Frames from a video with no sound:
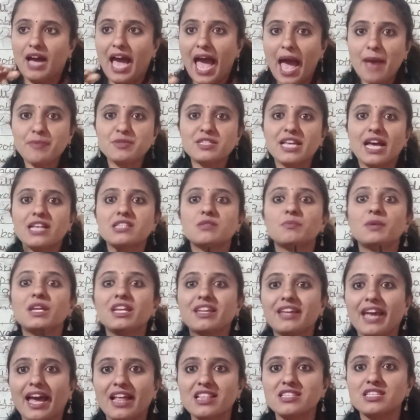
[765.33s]
apps has been
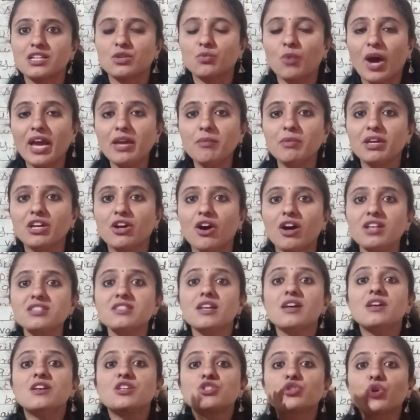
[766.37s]
cancelled. Why? Because
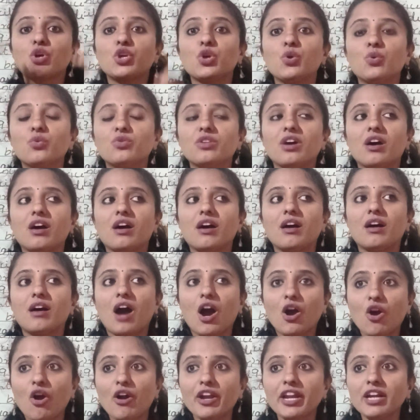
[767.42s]
so you
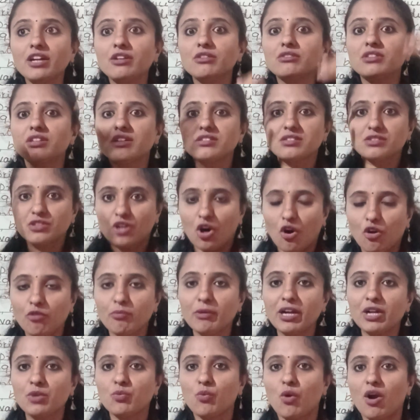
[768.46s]
according to the
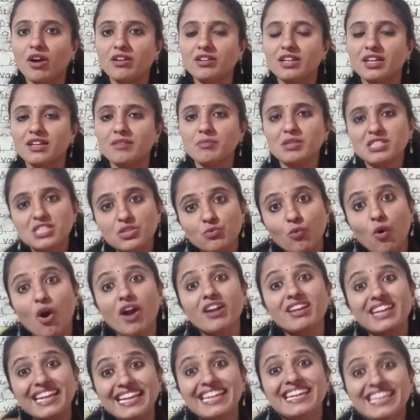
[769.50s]
government, what
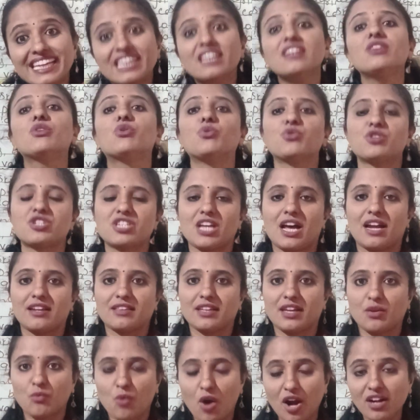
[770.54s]
Indian goods are
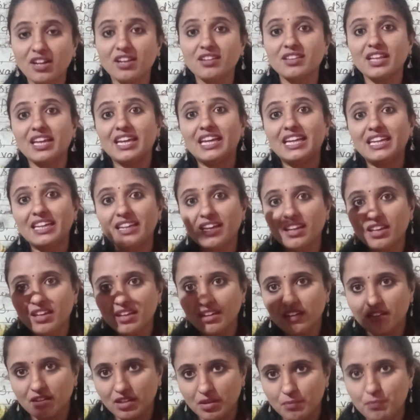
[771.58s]
there, what are the Indian
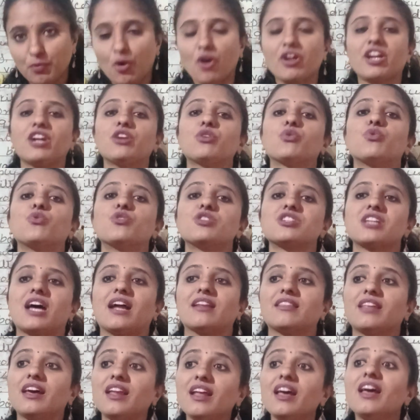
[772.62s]
important goods are
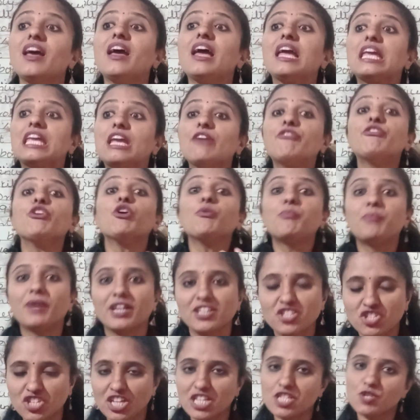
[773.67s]
there, if you
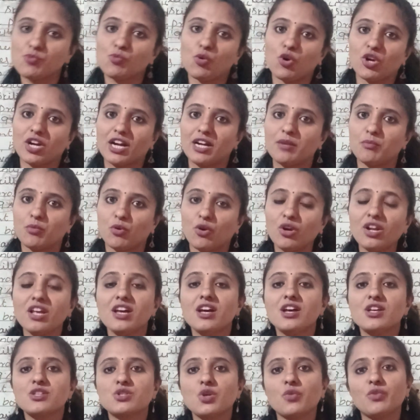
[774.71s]
purchase more and more,
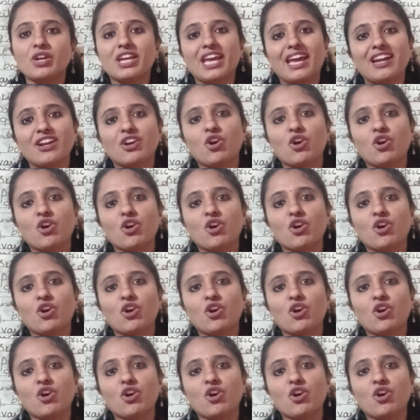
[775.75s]
so we can